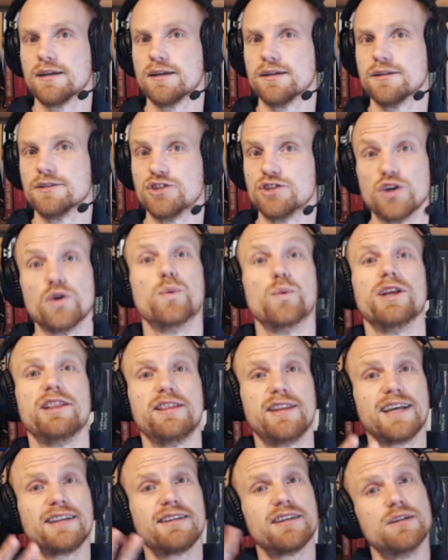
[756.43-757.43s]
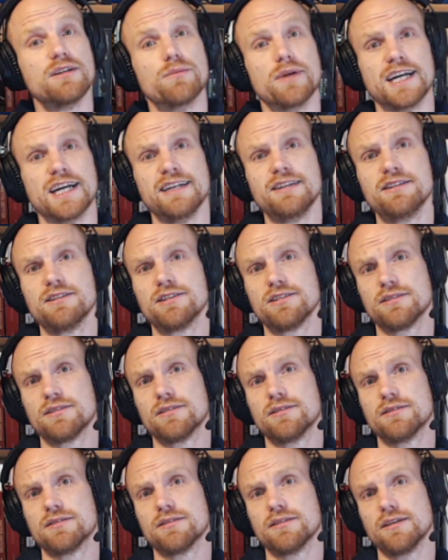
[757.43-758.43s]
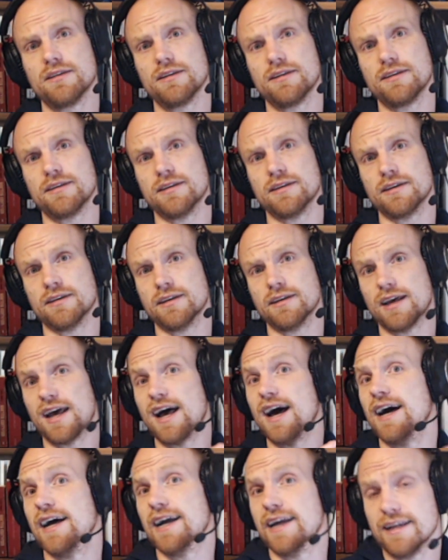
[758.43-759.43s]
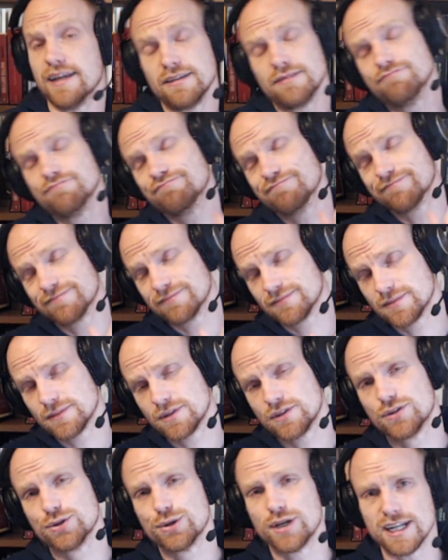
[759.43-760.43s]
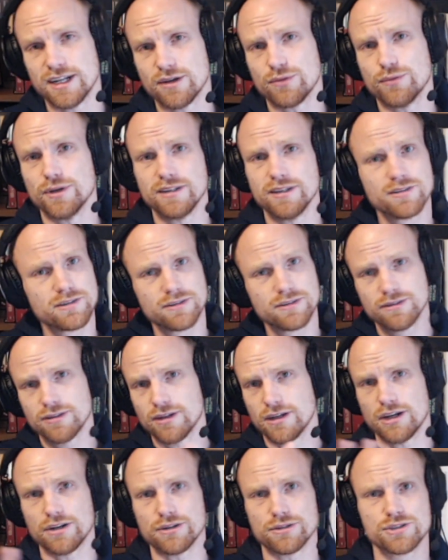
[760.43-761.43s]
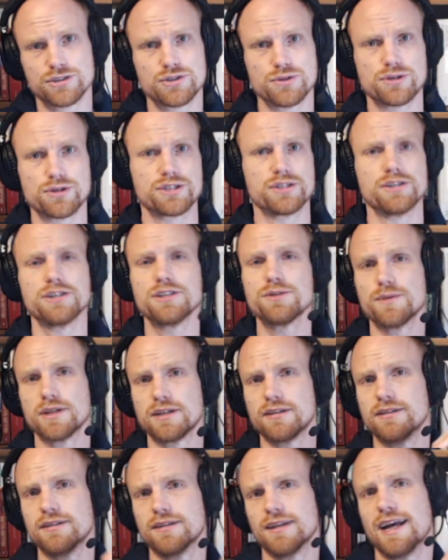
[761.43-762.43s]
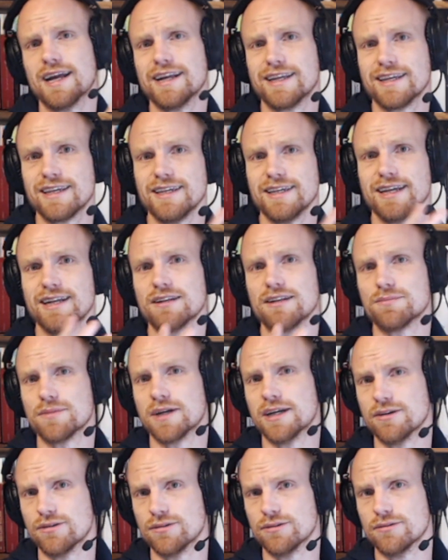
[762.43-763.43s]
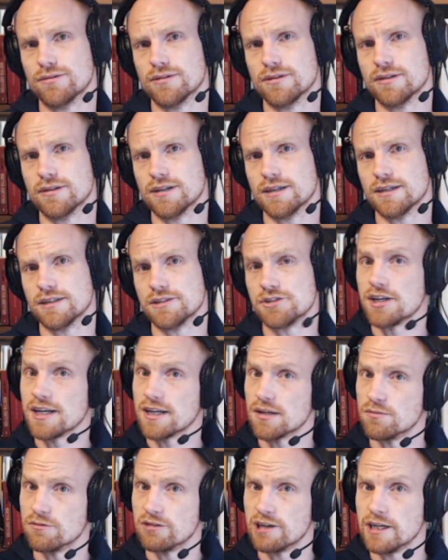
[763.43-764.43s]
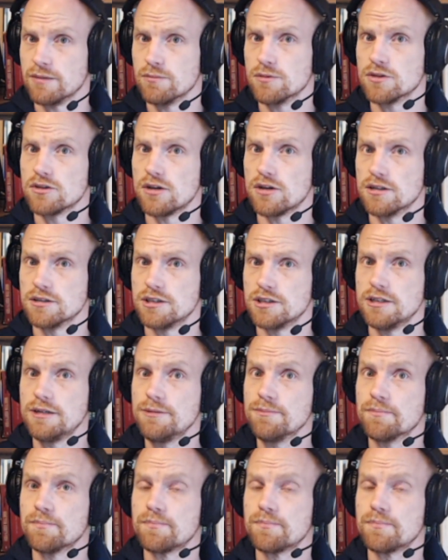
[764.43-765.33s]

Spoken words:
So, with that in mind, I, together with other sources, but I created my own second brain methodology.